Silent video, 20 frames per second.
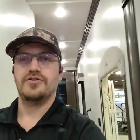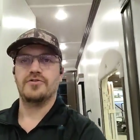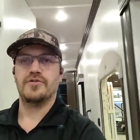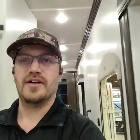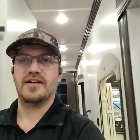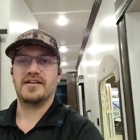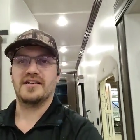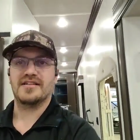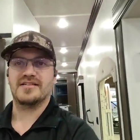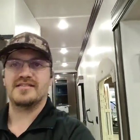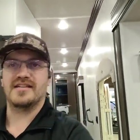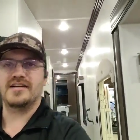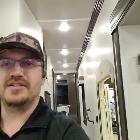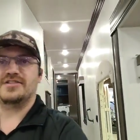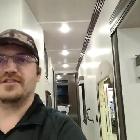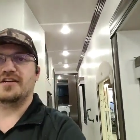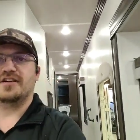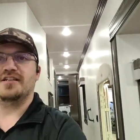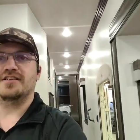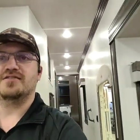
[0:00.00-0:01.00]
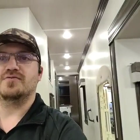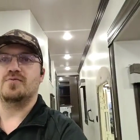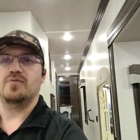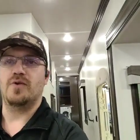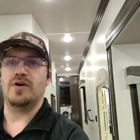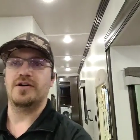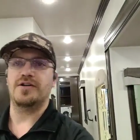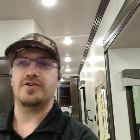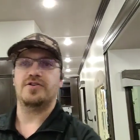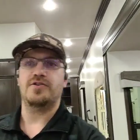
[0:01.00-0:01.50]
Direct extension is
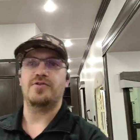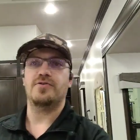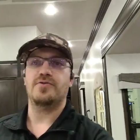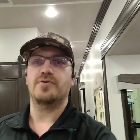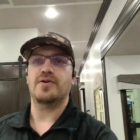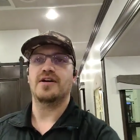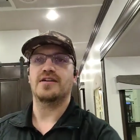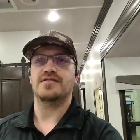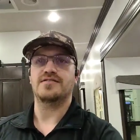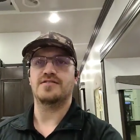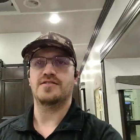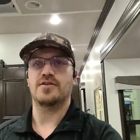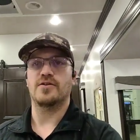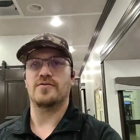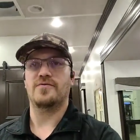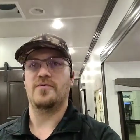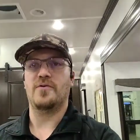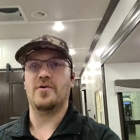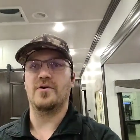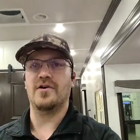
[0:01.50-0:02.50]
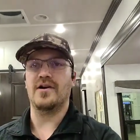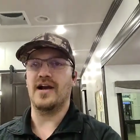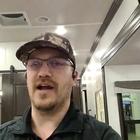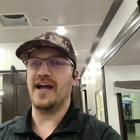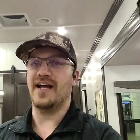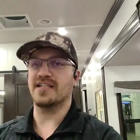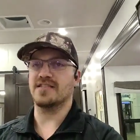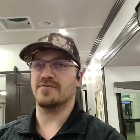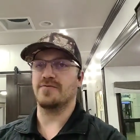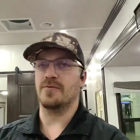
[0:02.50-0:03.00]
1204.
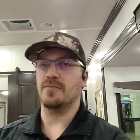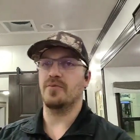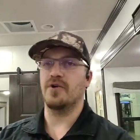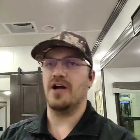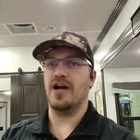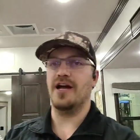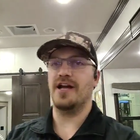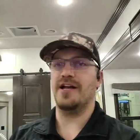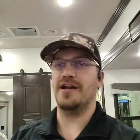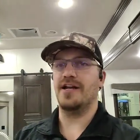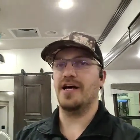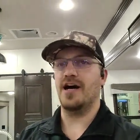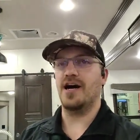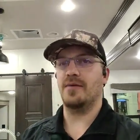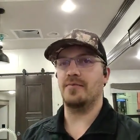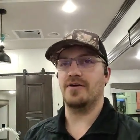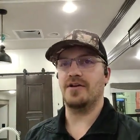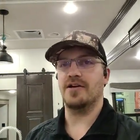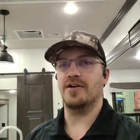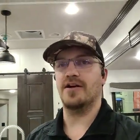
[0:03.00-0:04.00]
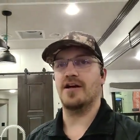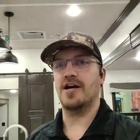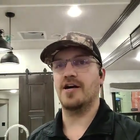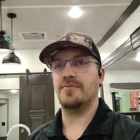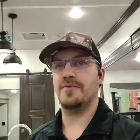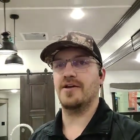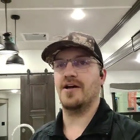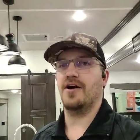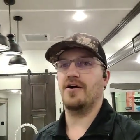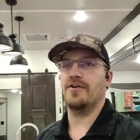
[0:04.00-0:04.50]
Ask for Brian. I'll be here to
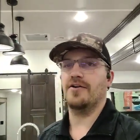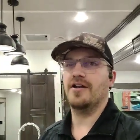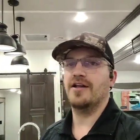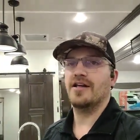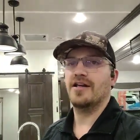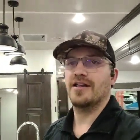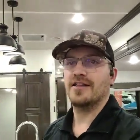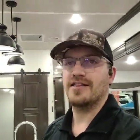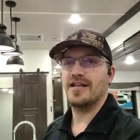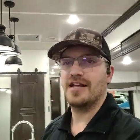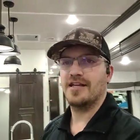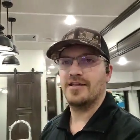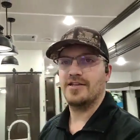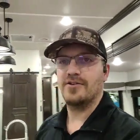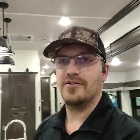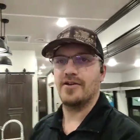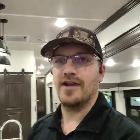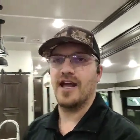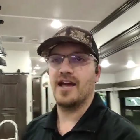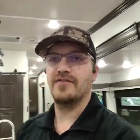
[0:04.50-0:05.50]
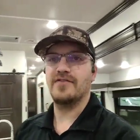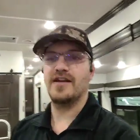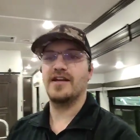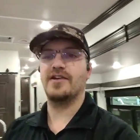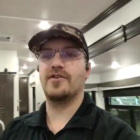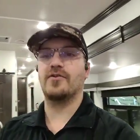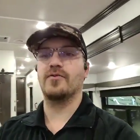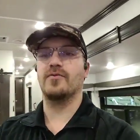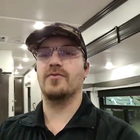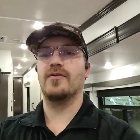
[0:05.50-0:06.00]
help you out. Thank you and have a
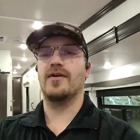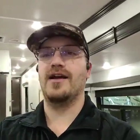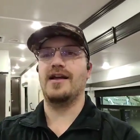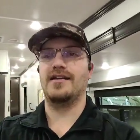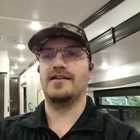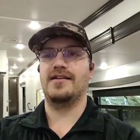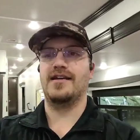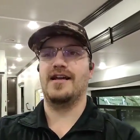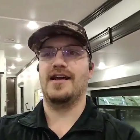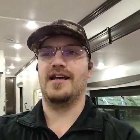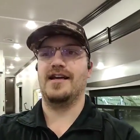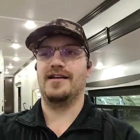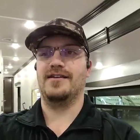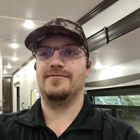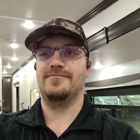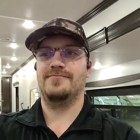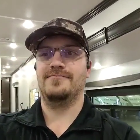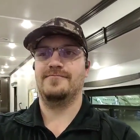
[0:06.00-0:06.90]
great day.